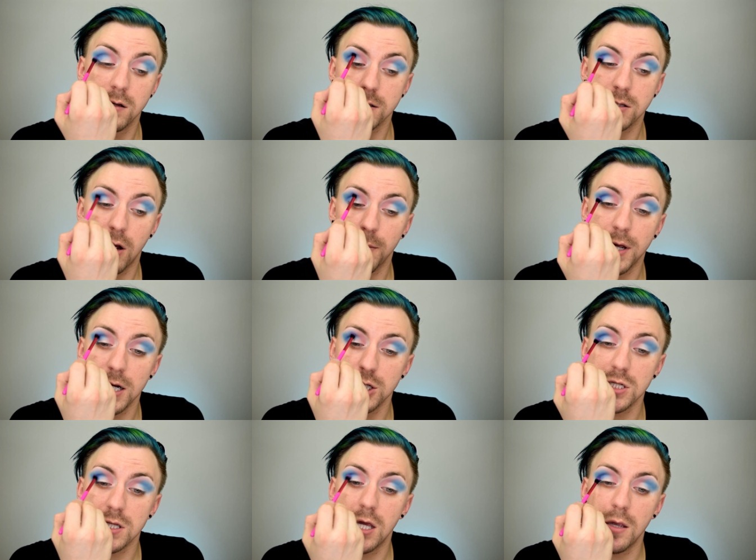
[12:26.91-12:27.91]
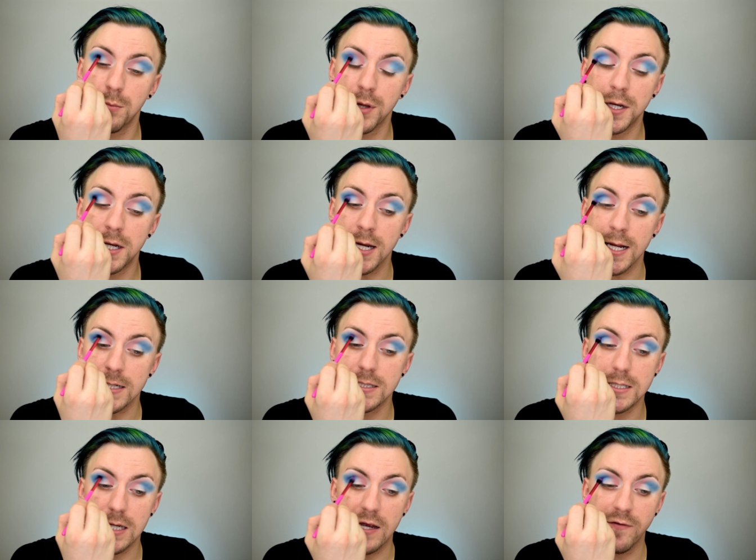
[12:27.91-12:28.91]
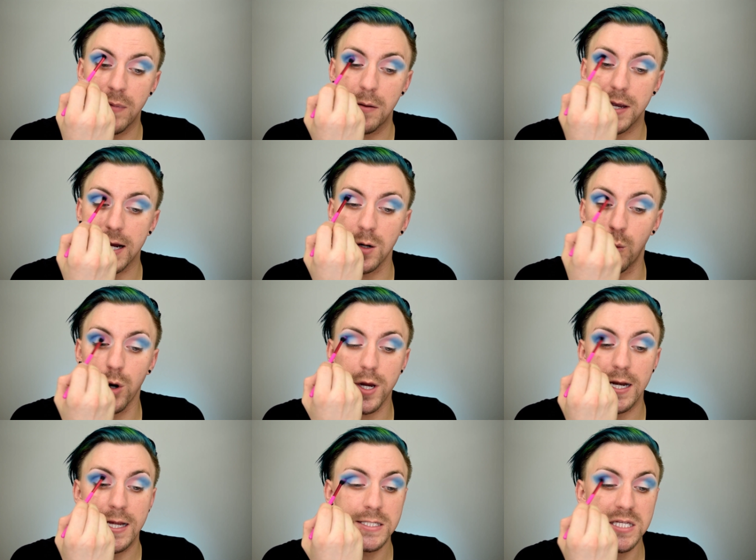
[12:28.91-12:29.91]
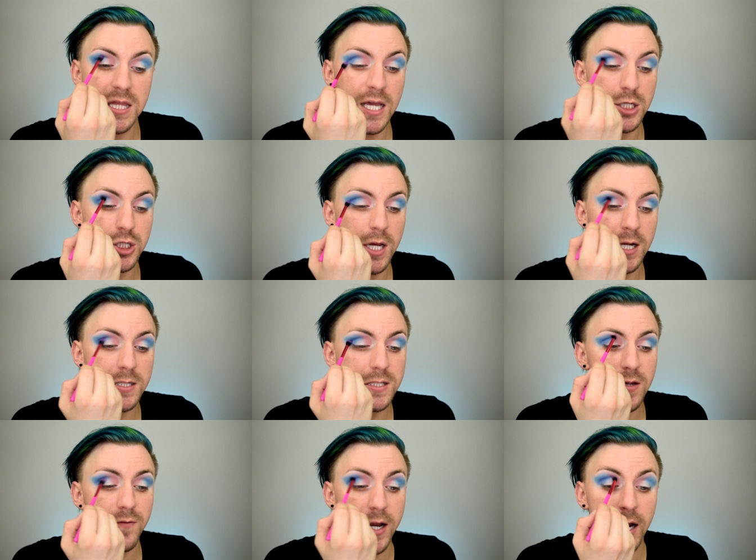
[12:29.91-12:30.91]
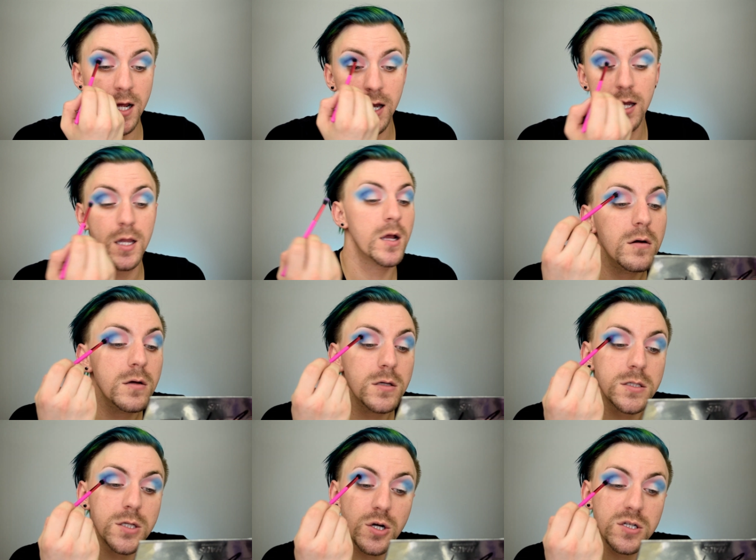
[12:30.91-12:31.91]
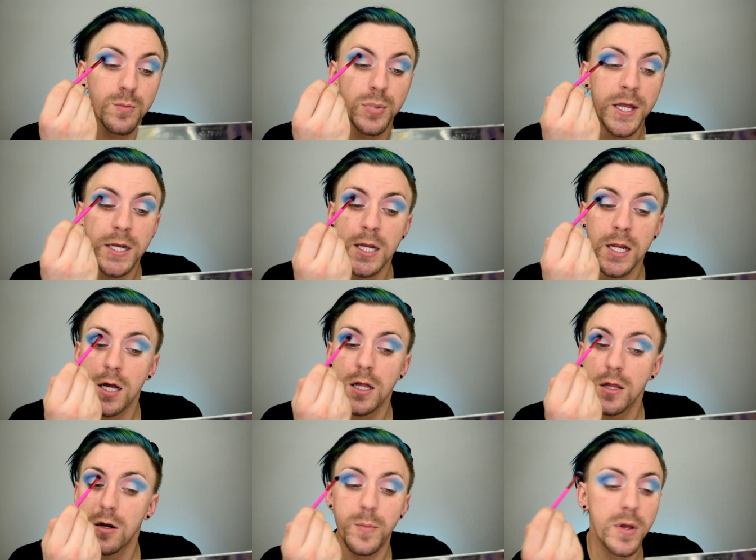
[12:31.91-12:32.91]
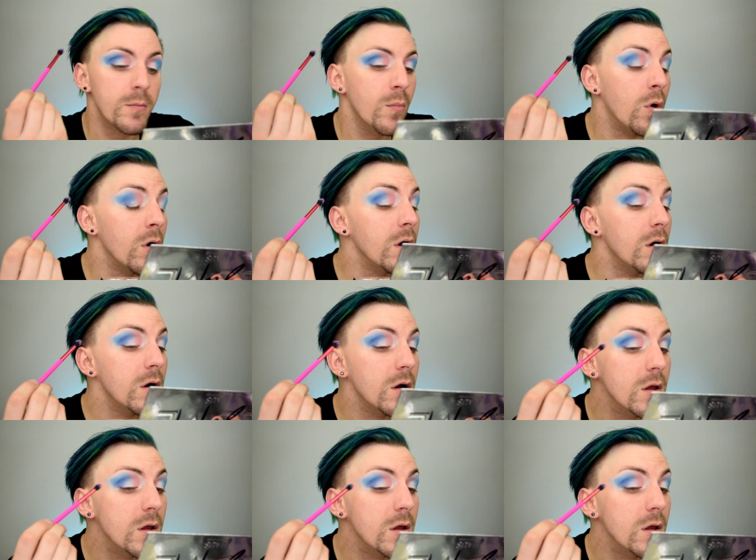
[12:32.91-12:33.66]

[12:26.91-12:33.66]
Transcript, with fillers: So I'm gonna just keep blending and see if maybe I can work it into that shade and see if it kinda starts blending a little bit more.